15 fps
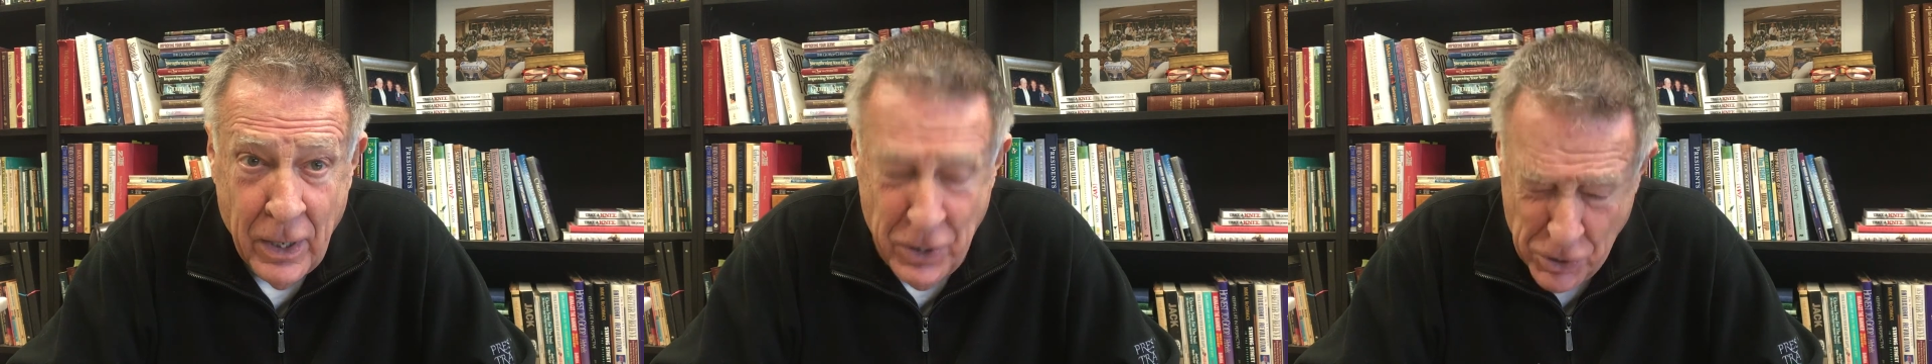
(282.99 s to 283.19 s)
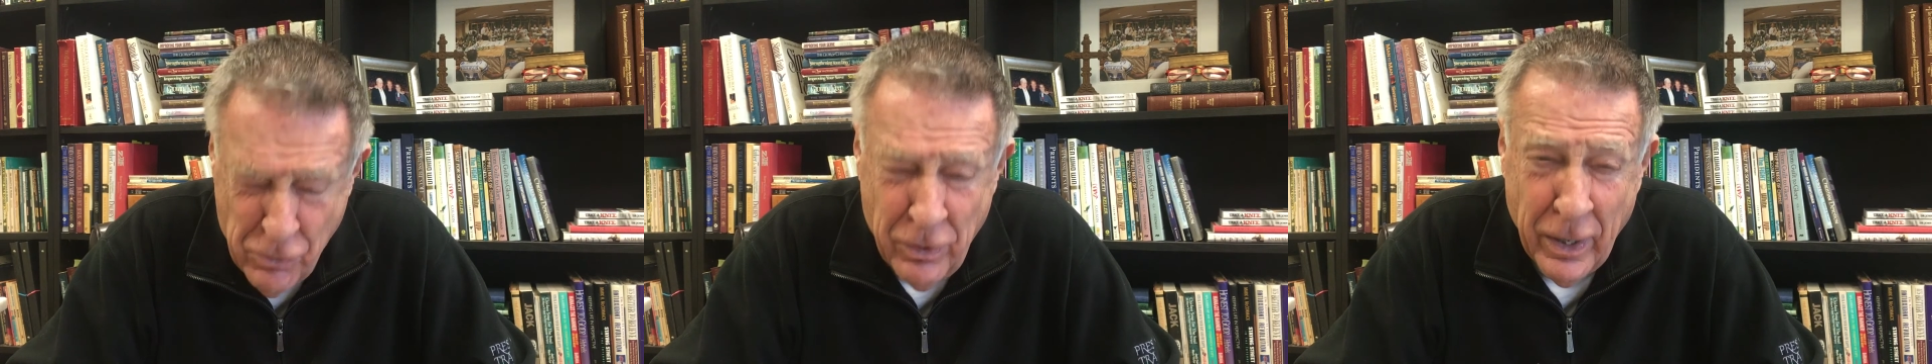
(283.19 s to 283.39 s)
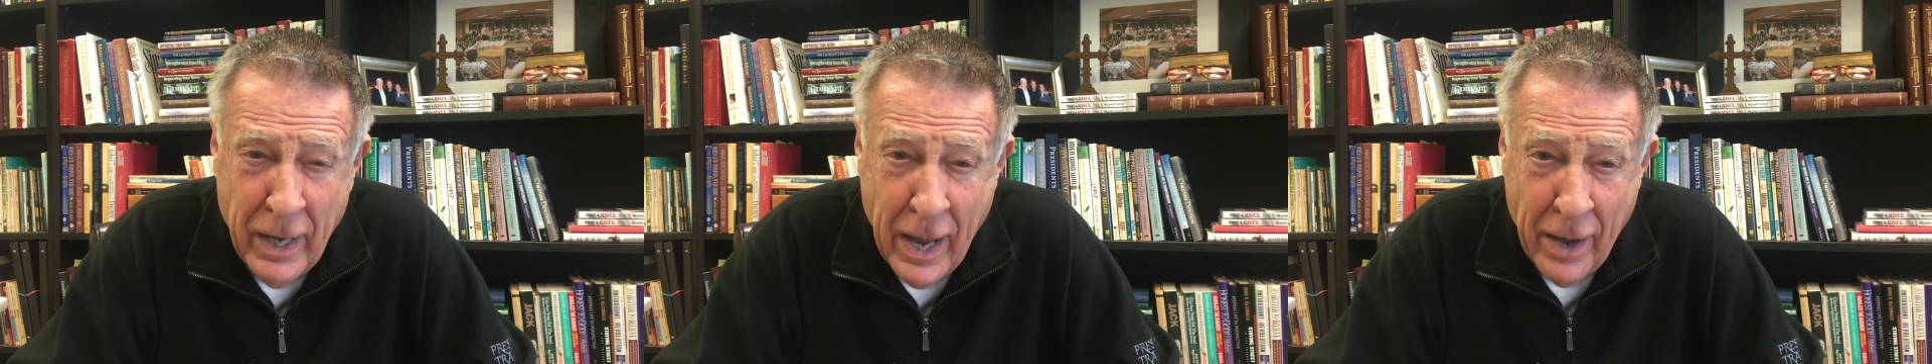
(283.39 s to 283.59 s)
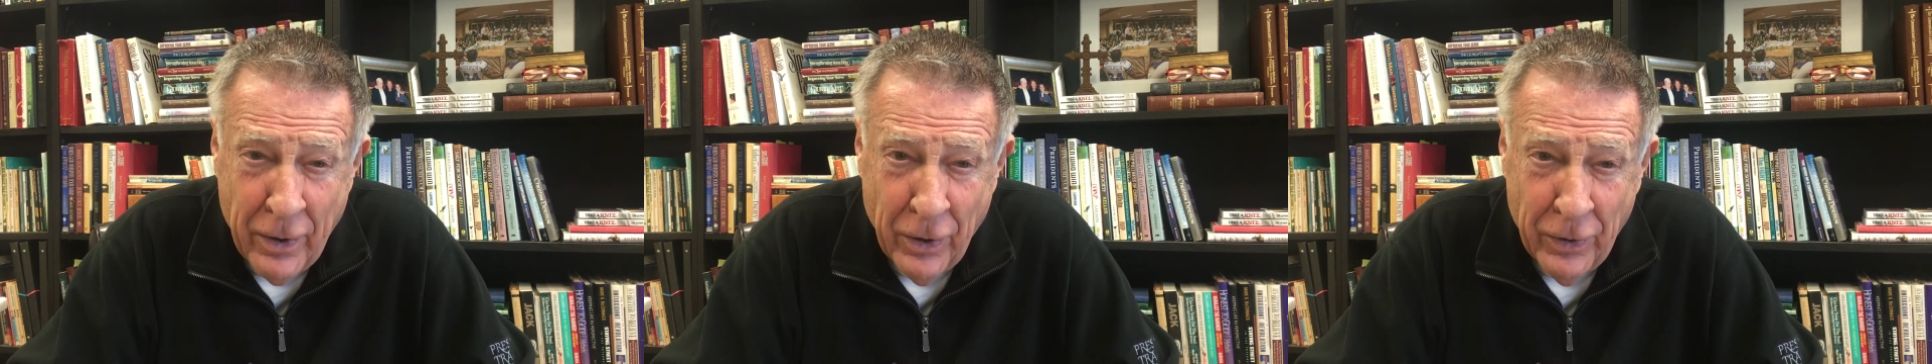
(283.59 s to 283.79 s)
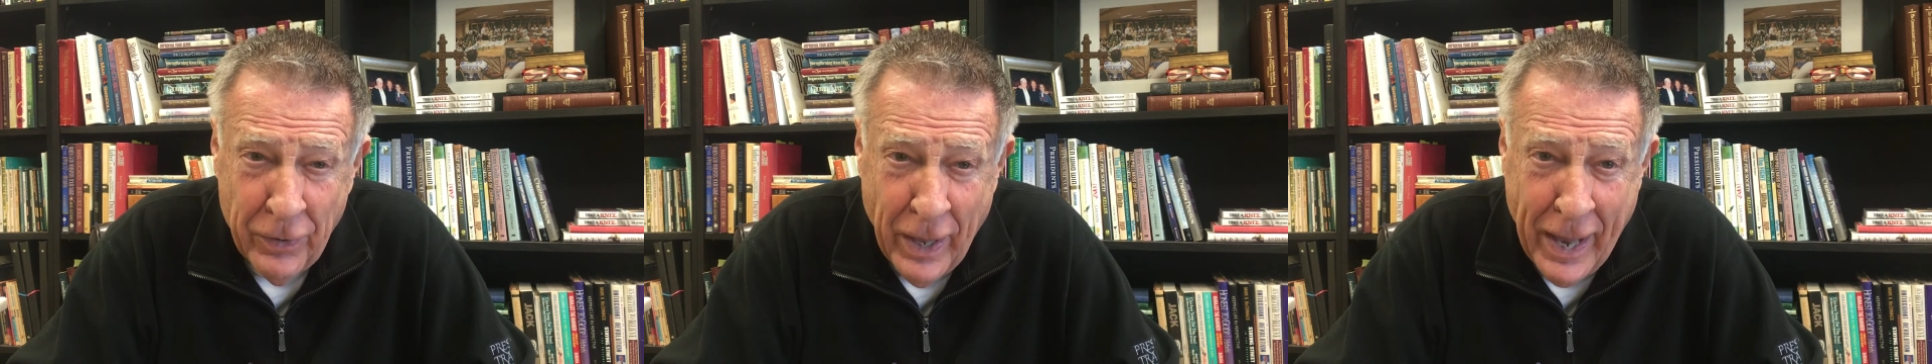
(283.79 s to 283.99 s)
You can count
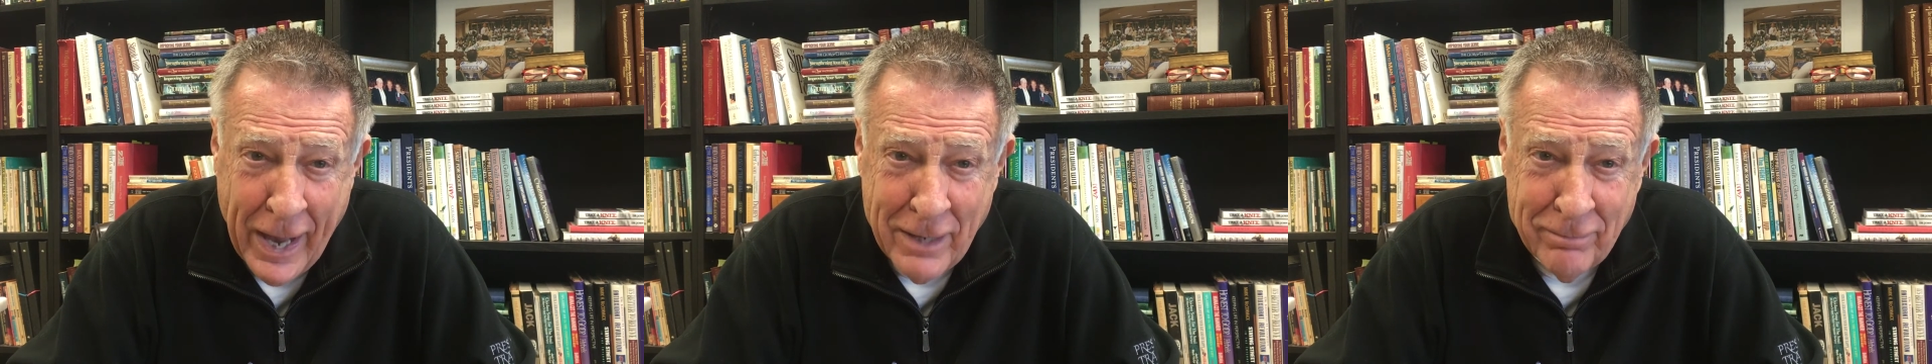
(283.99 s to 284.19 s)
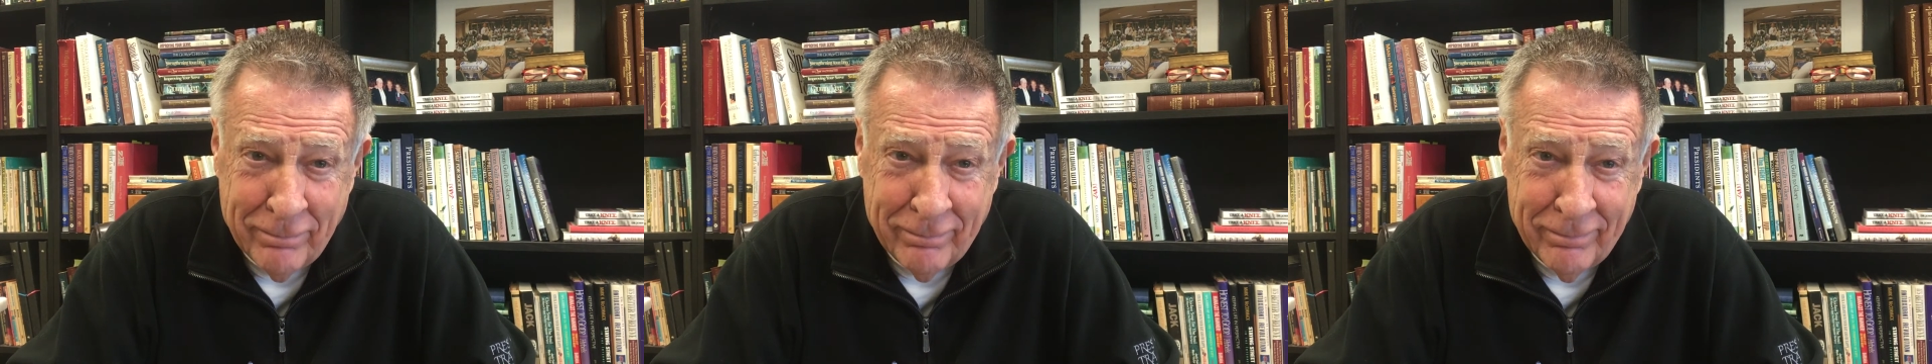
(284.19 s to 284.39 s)
on that.